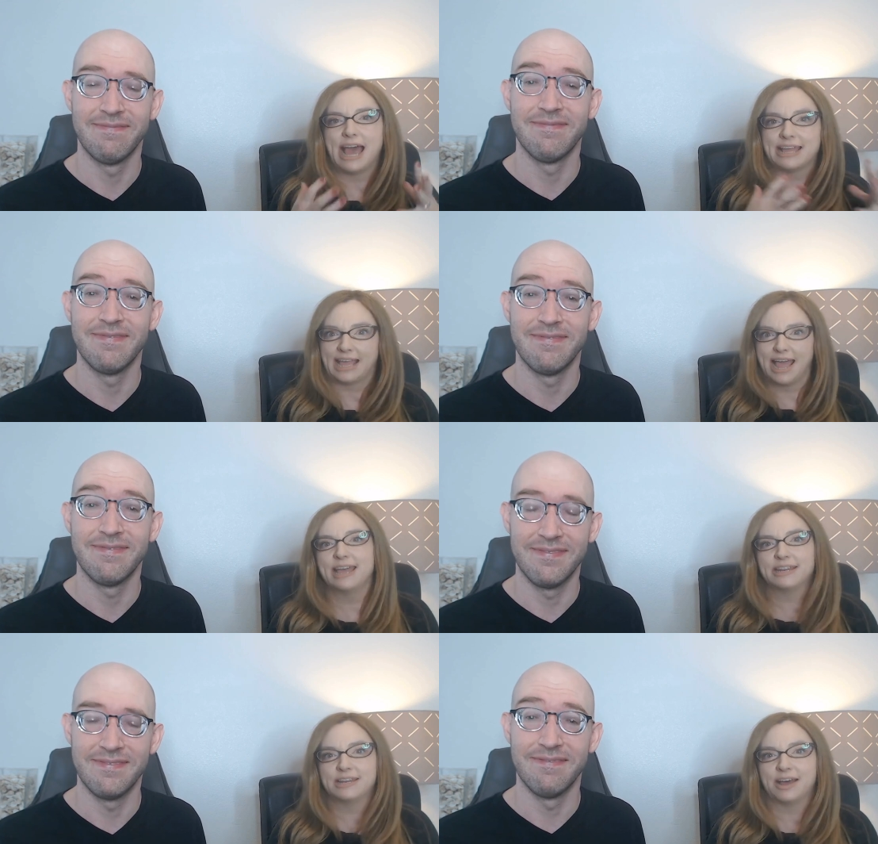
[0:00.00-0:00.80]
Speaker 1: at the
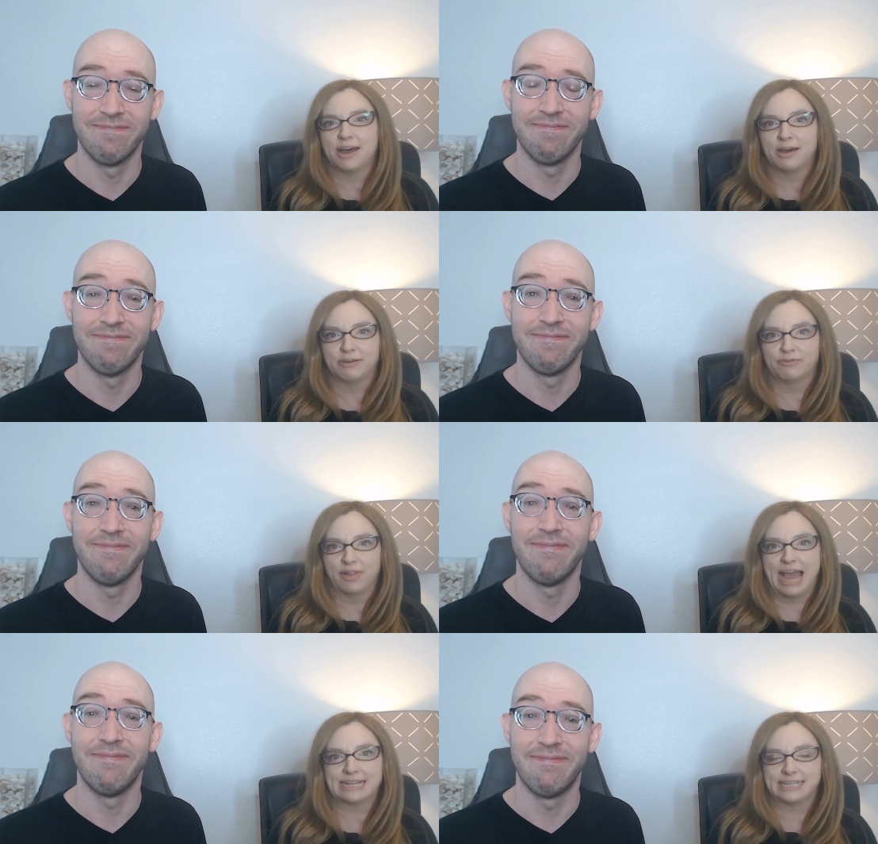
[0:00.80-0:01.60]
end of
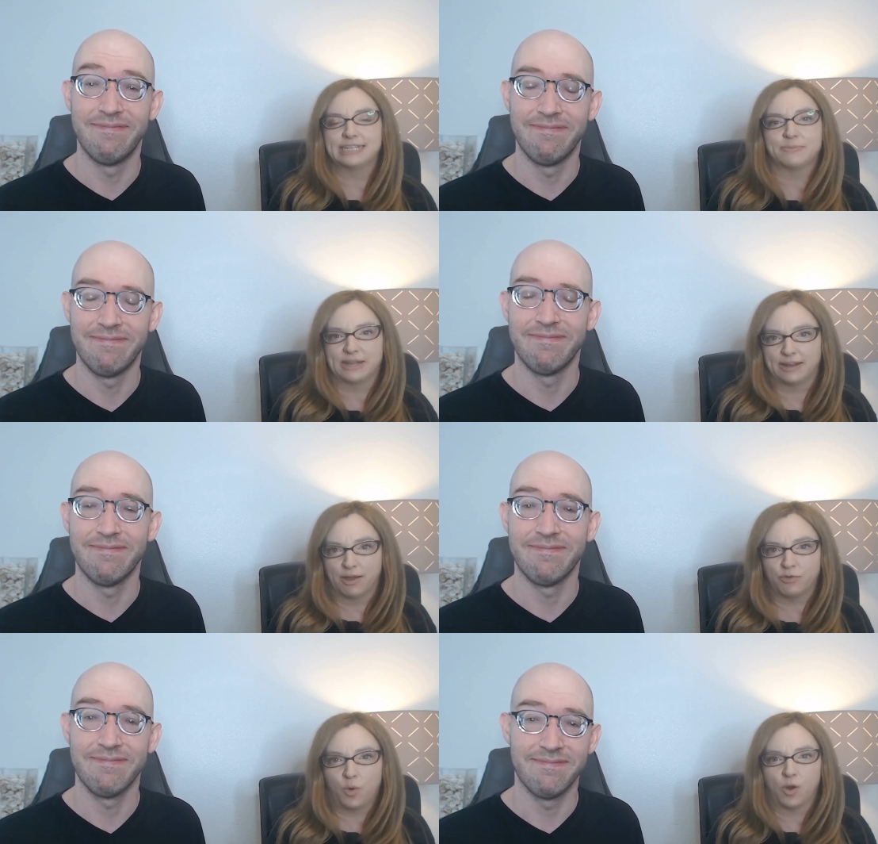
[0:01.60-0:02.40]
last season, but
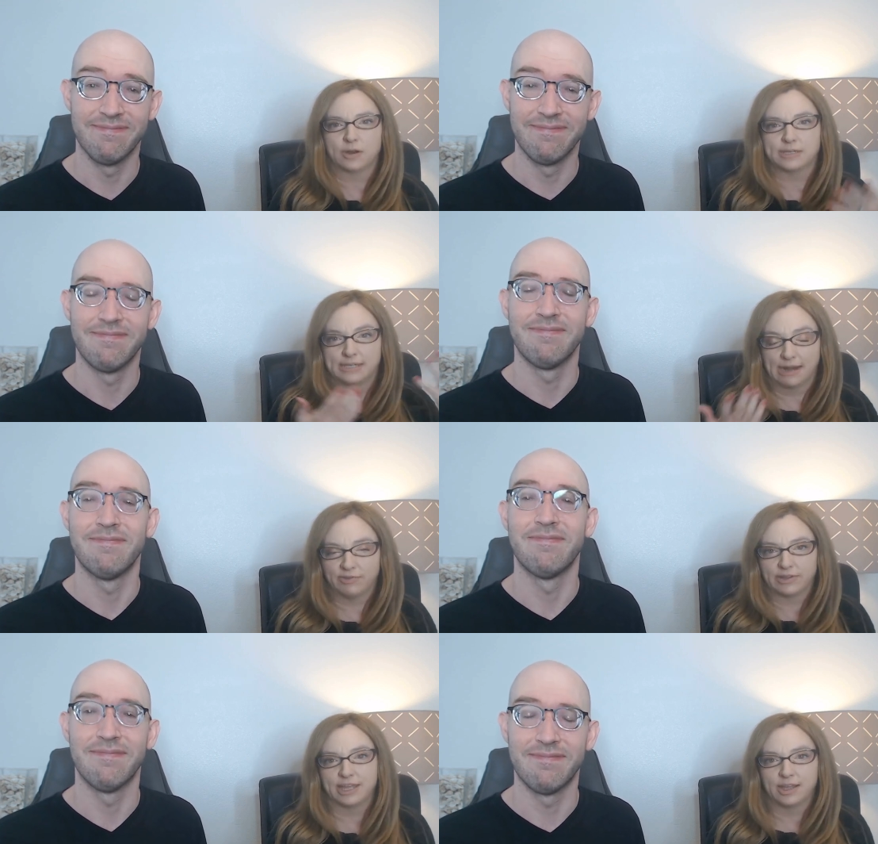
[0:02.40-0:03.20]
of course,
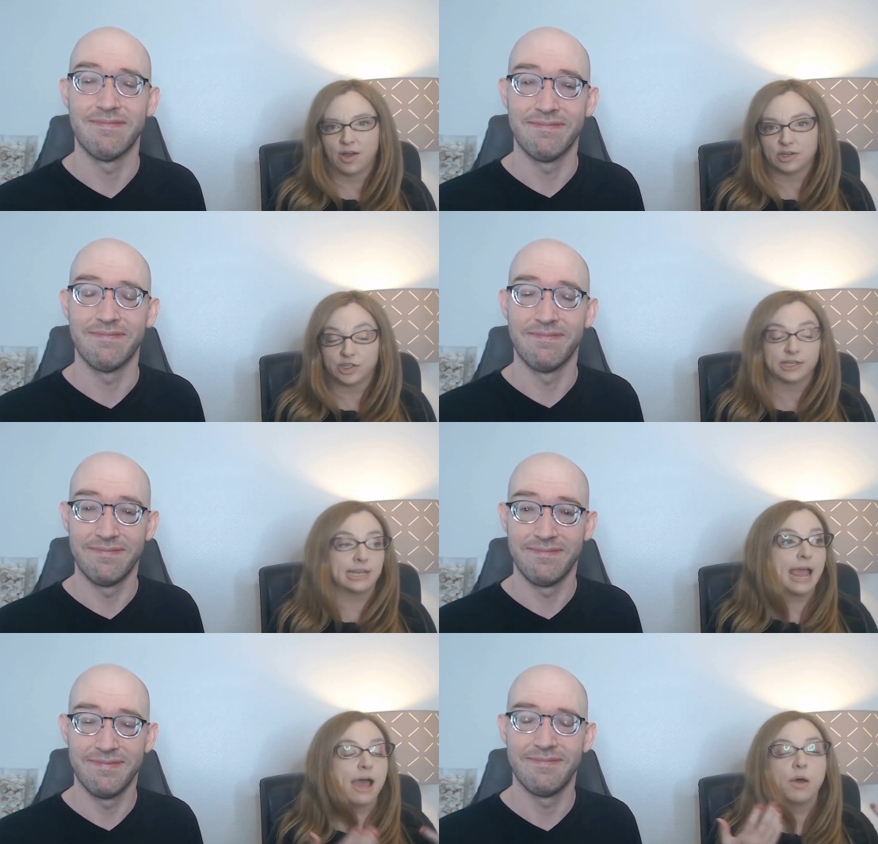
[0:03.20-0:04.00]
everything got shut
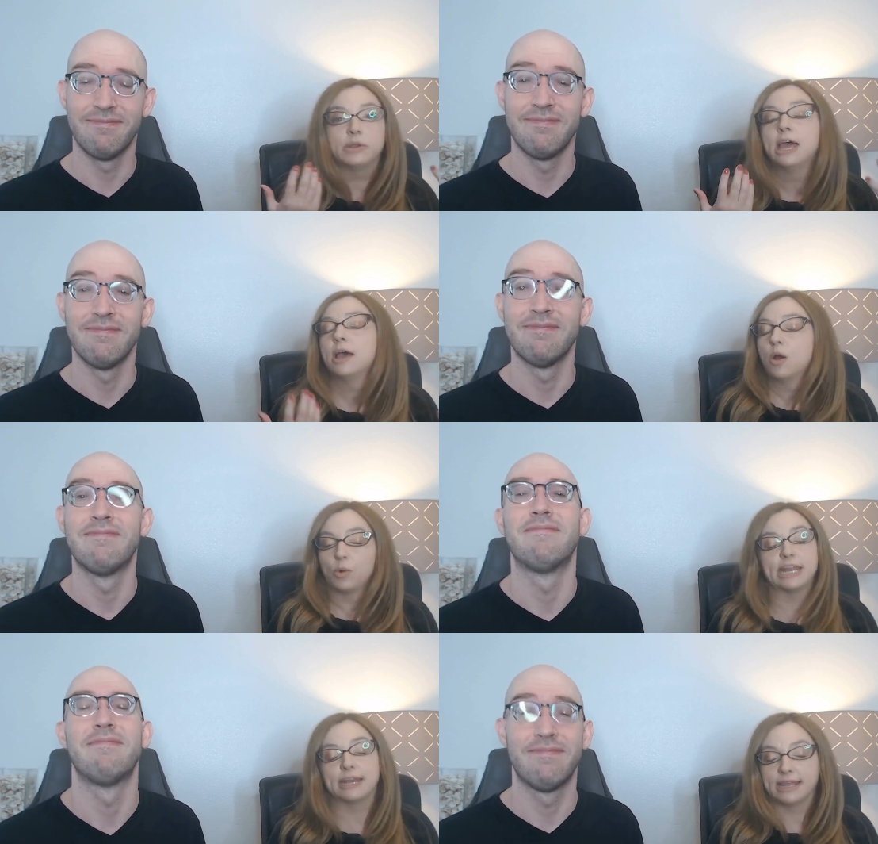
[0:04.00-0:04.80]
down. We
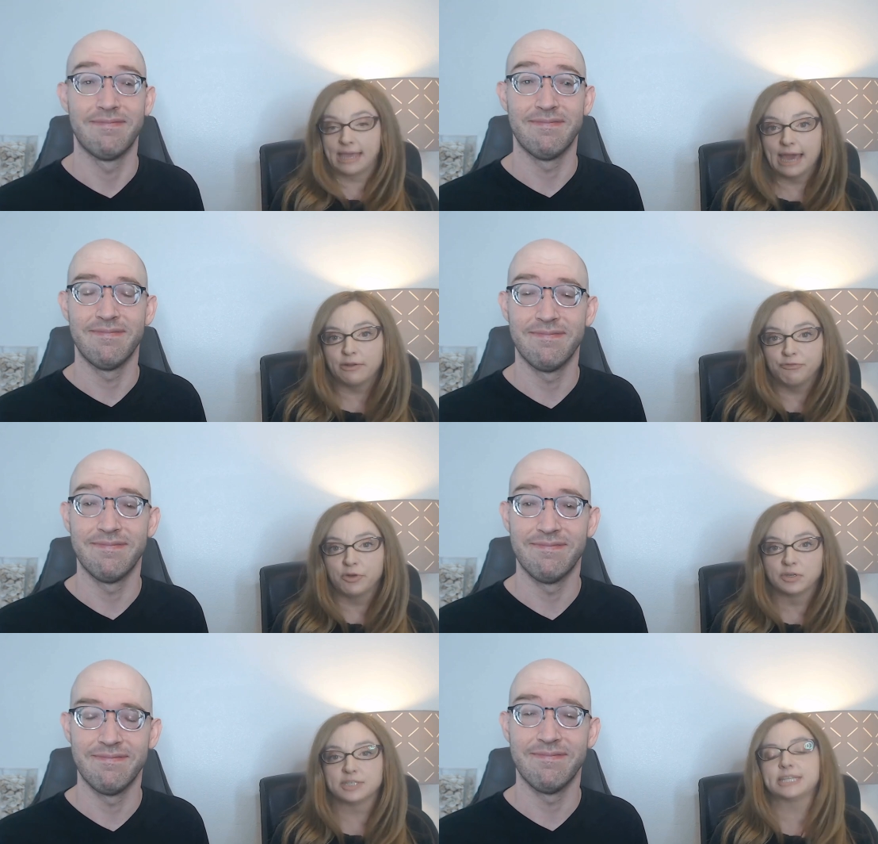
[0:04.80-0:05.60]
didn't get a
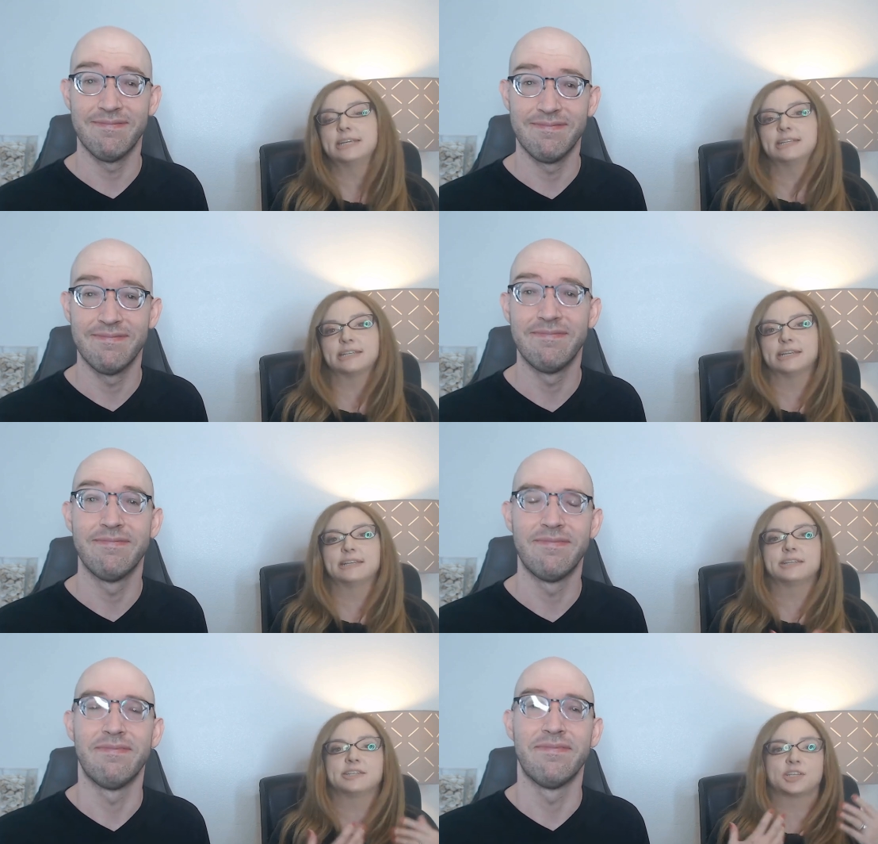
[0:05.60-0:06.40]
full
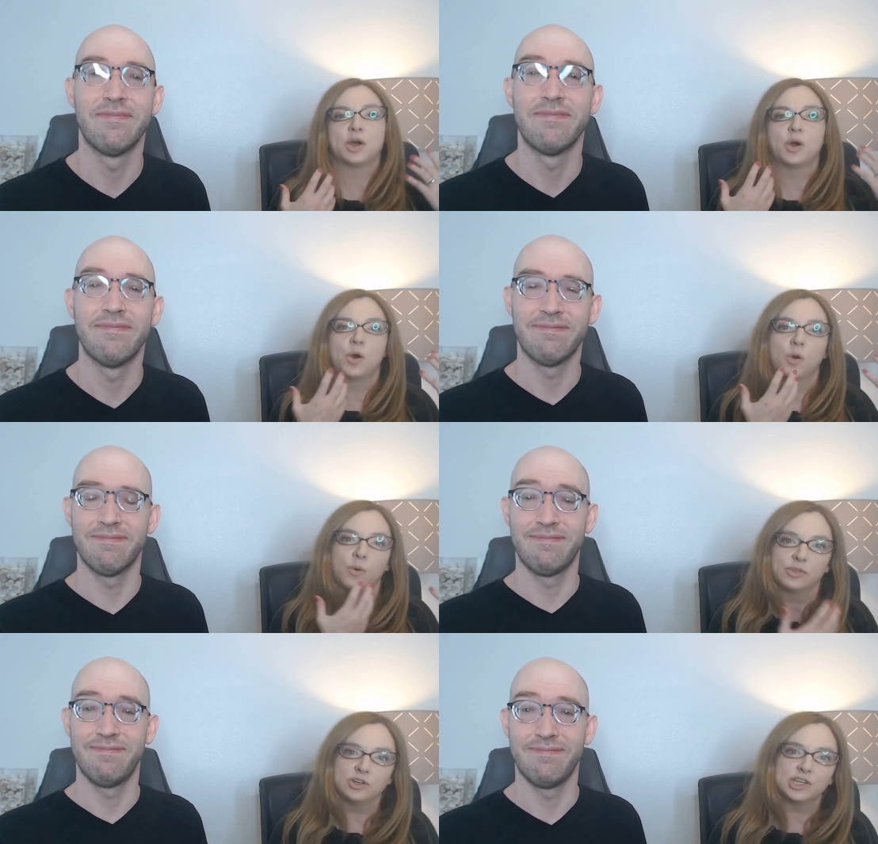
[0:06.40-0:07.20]
season, so
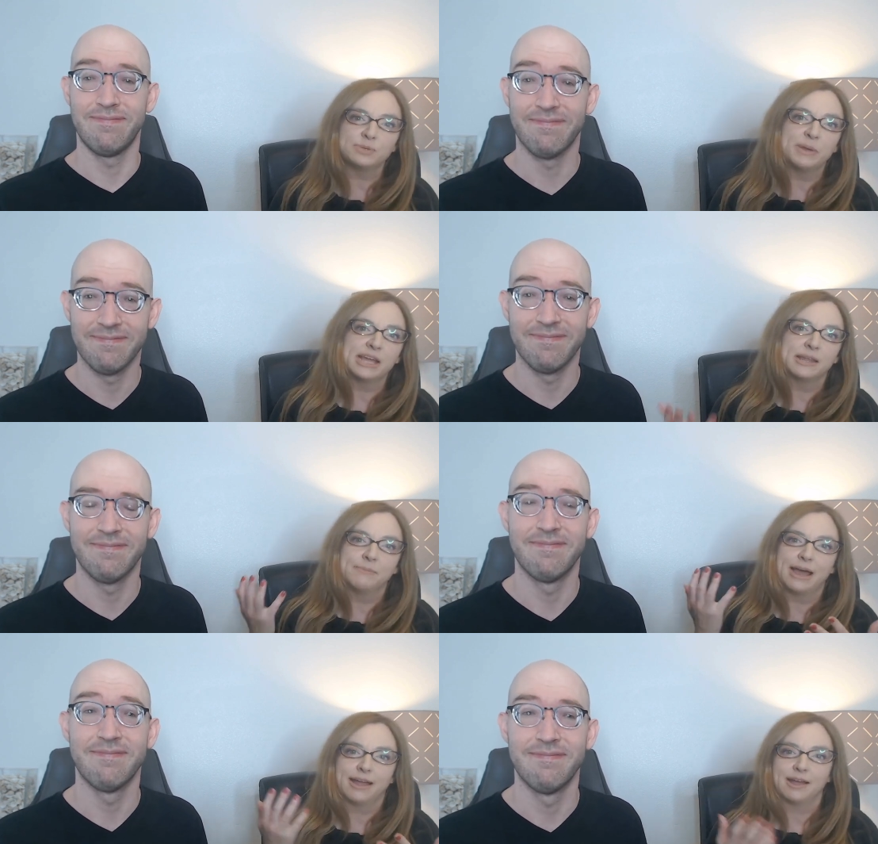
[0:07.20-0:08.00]
they're just picking
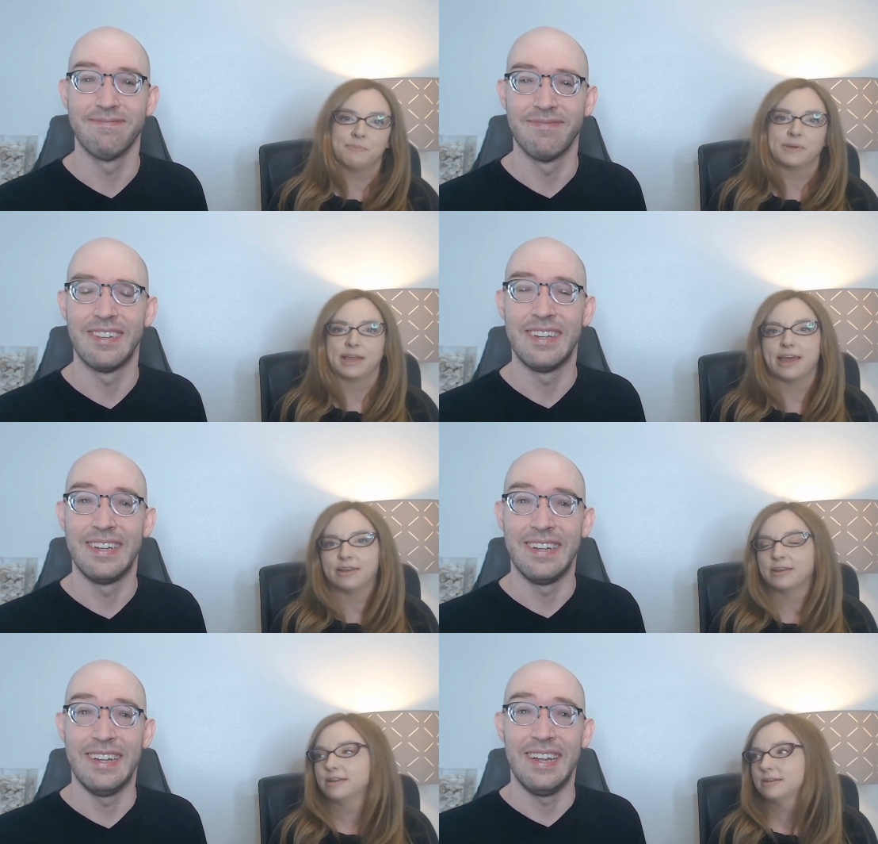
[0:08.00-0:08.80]
back up again.
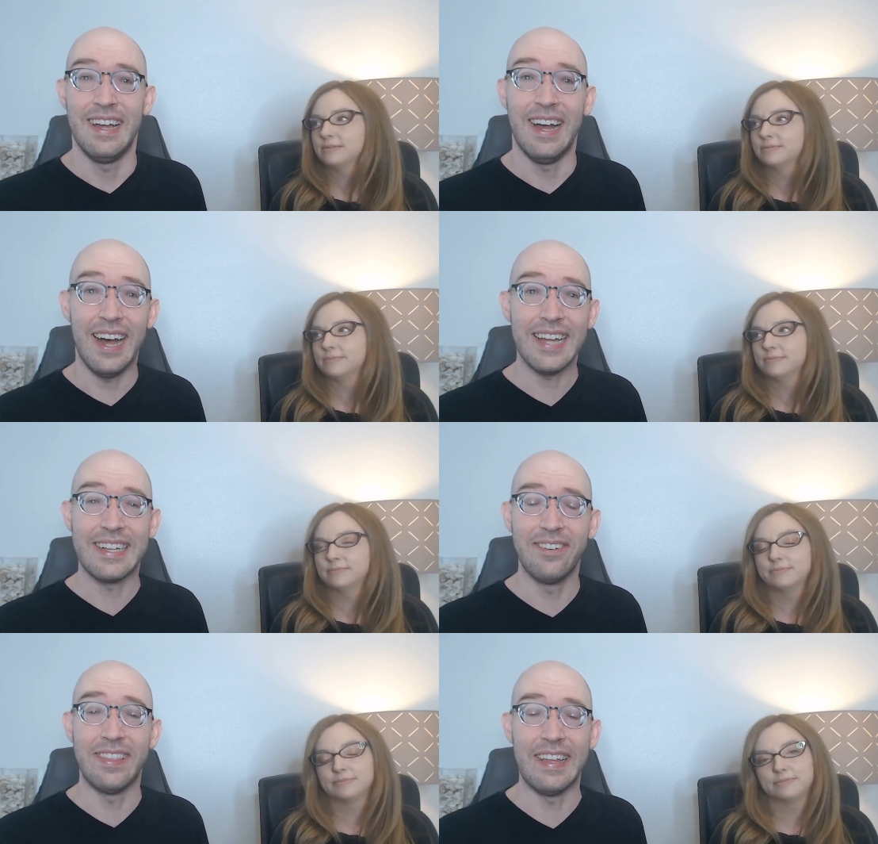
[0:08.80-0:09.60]
Speaker 2: I
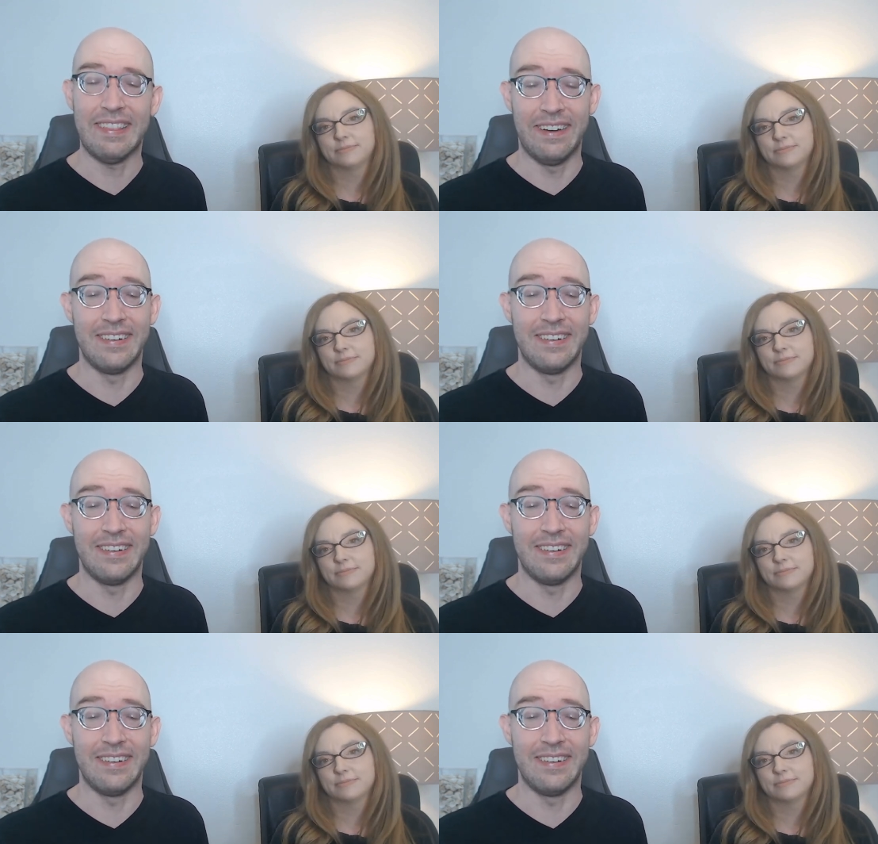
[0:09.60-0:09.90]
do think there